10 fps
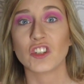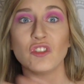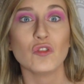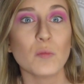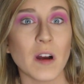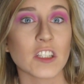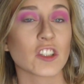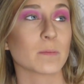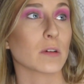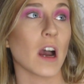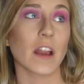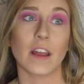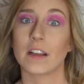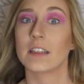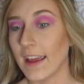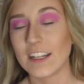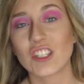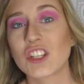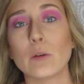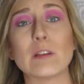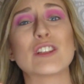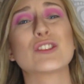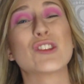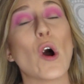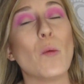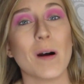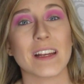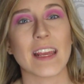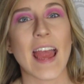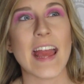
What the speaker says: too much product, it's just going to be so muddy.